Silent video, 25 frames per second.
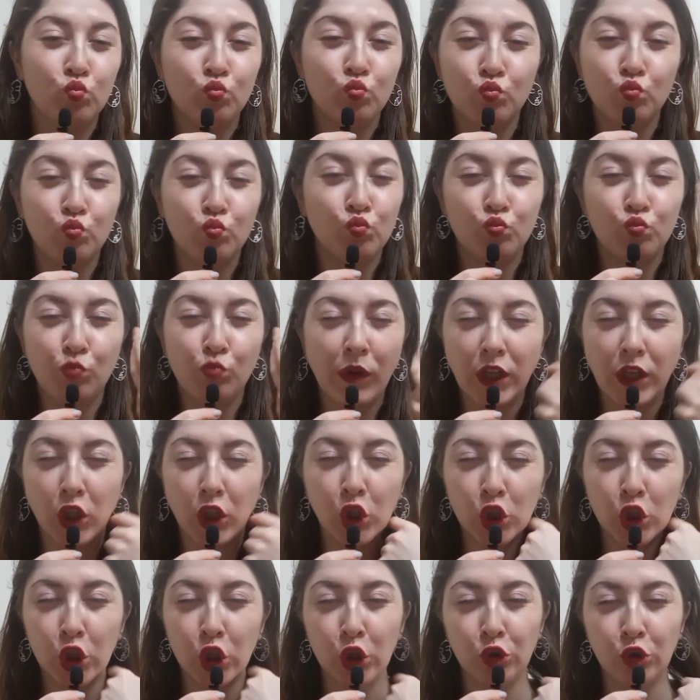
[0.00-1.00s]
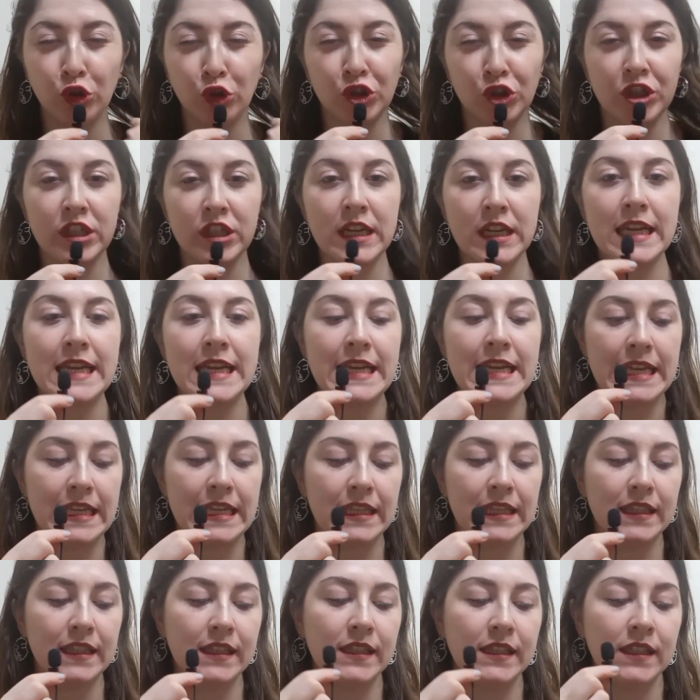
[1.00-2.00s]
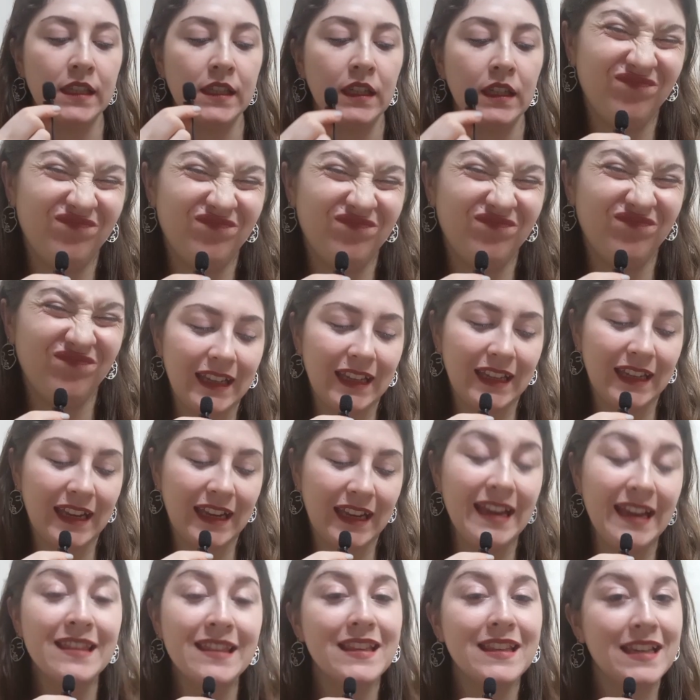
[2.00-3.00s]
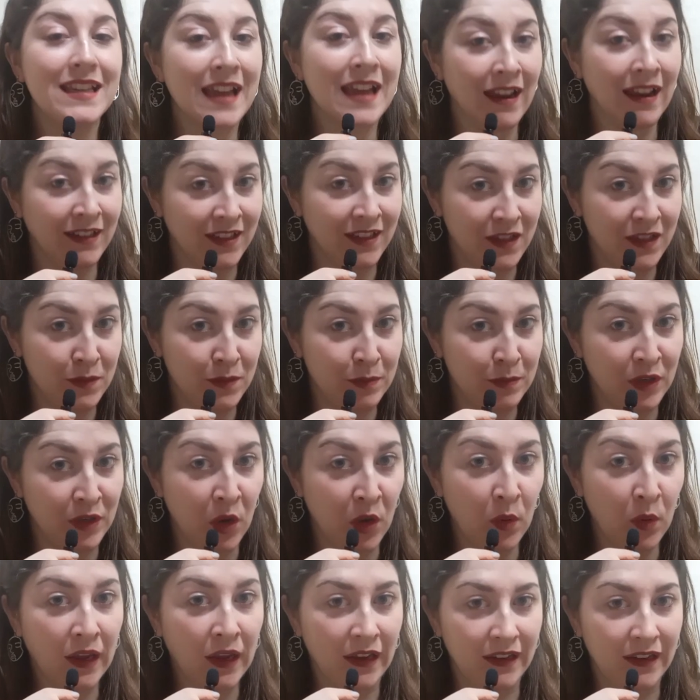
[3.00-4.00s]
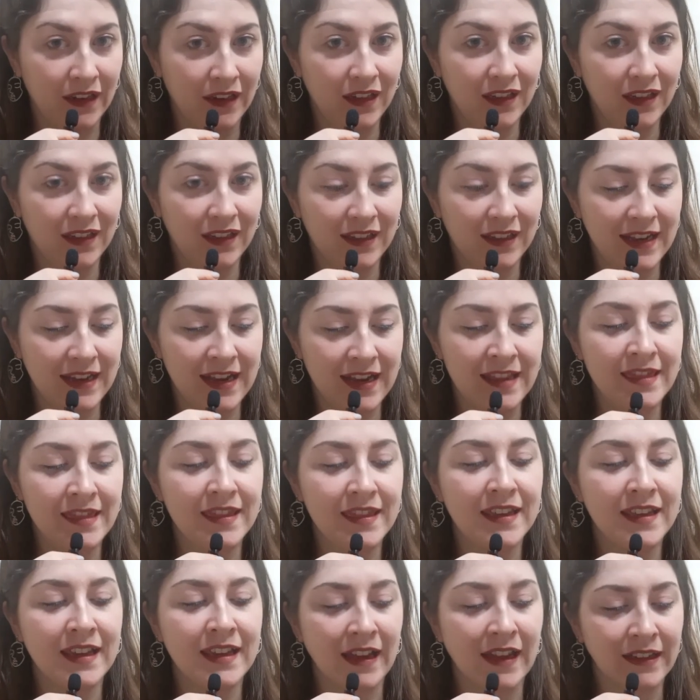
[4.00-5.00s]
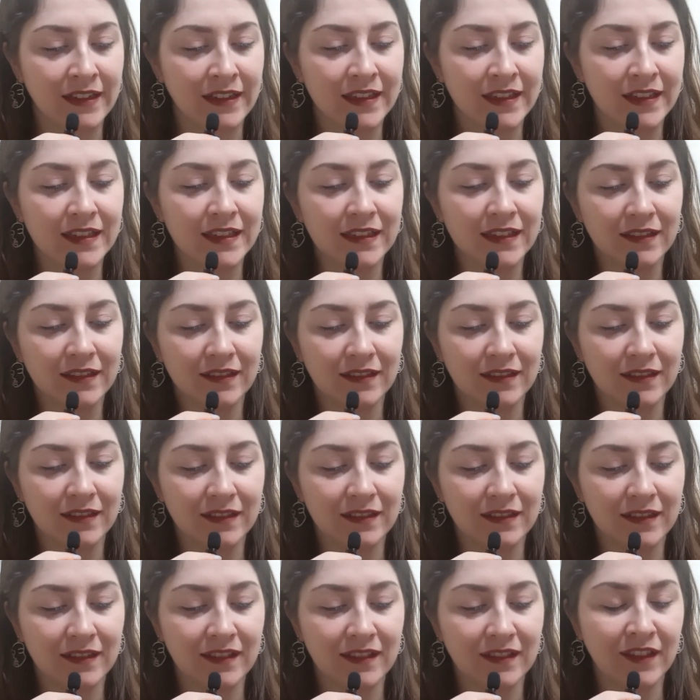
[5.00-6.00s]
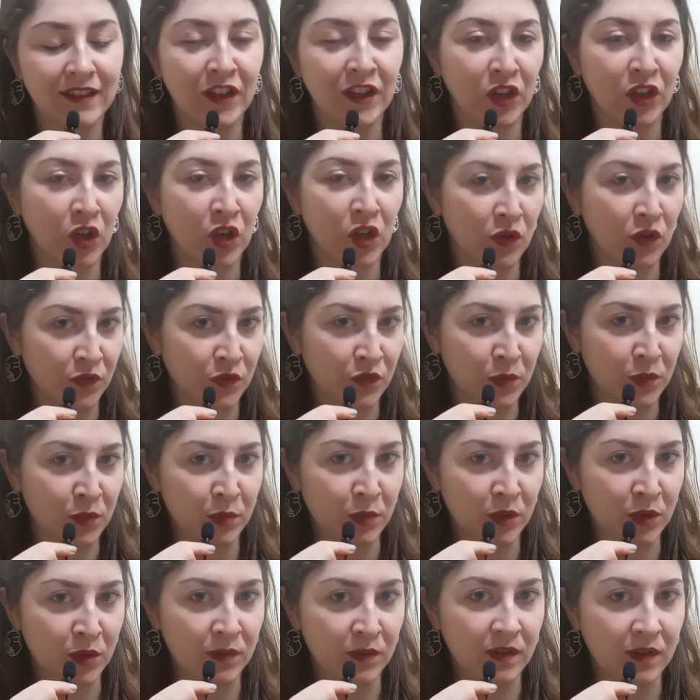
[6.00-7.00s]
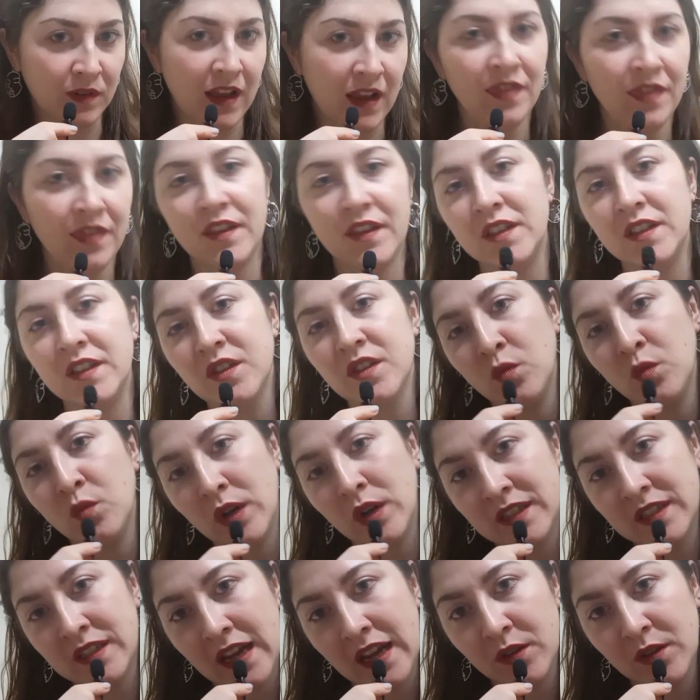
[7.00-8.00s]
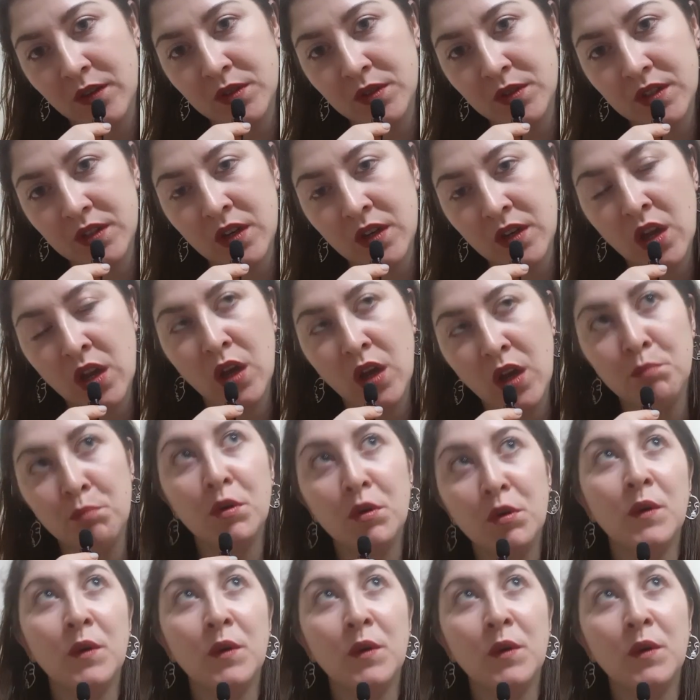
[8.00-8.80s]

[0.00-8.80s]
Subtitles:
my conclusion is, in the end, it's been okay. In the end, they're comfortable and things have worked out. But